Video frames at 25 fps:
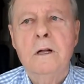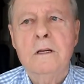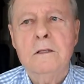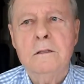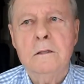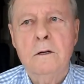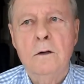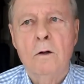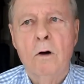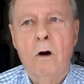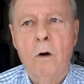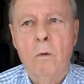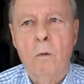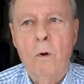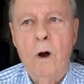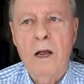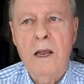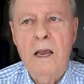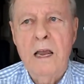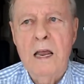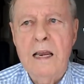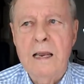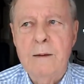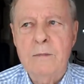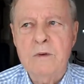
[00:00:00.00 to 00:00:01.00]
That's a long word.
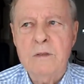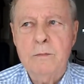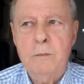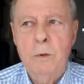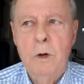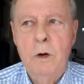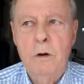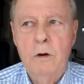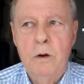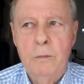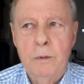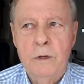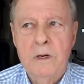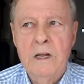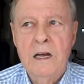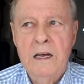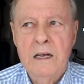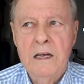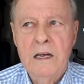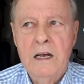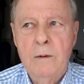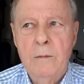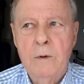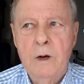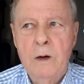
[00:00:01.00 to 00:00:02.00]
I can't even spell it, but I
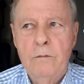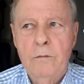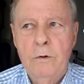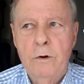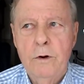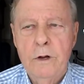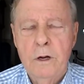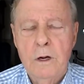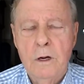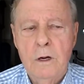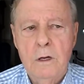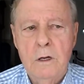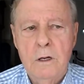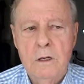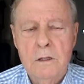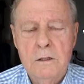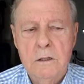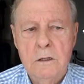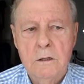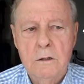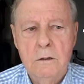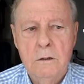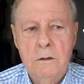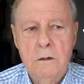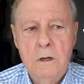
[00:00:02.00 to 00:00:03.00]
am. I'm very
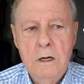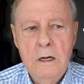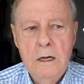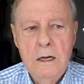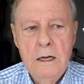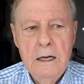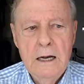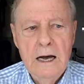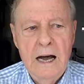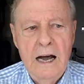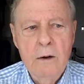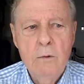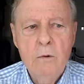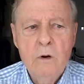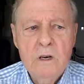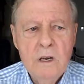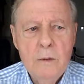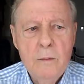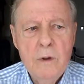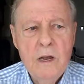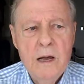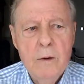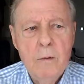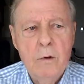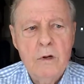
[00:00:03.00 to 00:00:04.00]
egotistical. I want
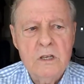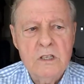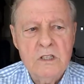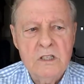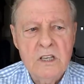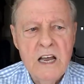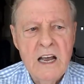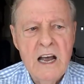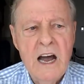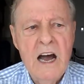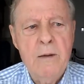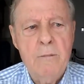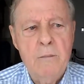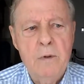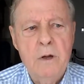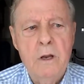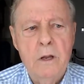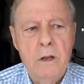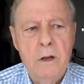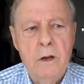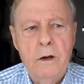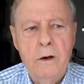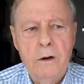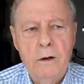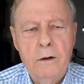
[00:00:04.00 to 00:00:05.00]
to be able to say I've
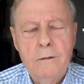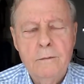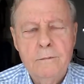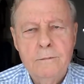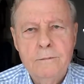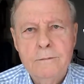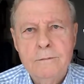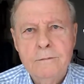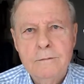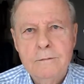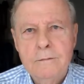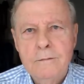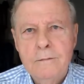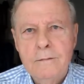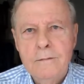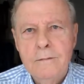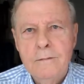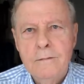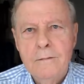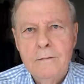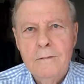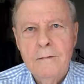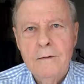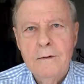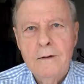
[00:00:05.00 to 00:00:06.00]
been
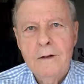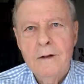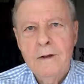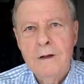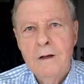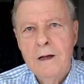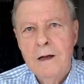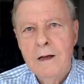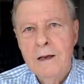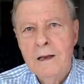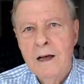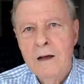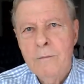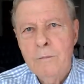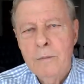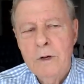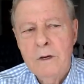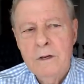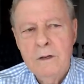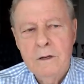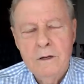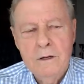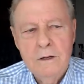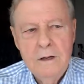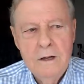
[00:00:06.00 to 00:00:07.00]
there. And I've
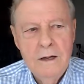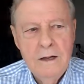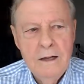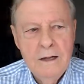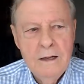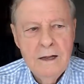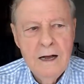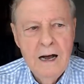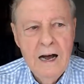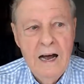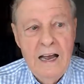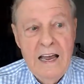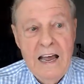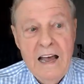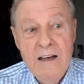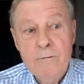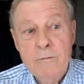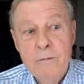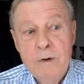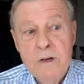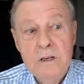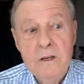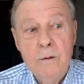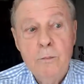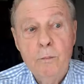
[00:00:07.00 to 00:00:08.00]
been to, I
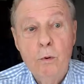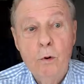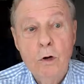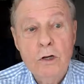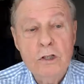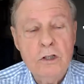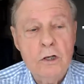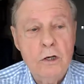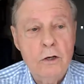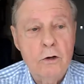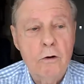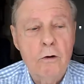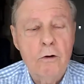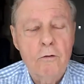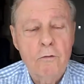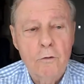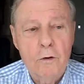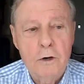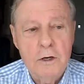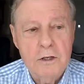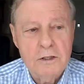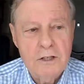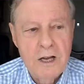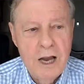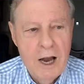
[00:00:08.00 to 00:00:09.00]
haven't been to Portugal,
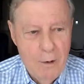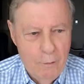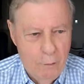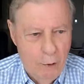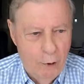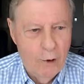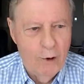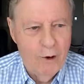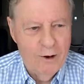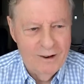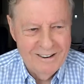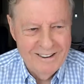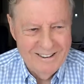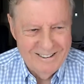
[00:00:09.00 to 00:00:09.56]
for example.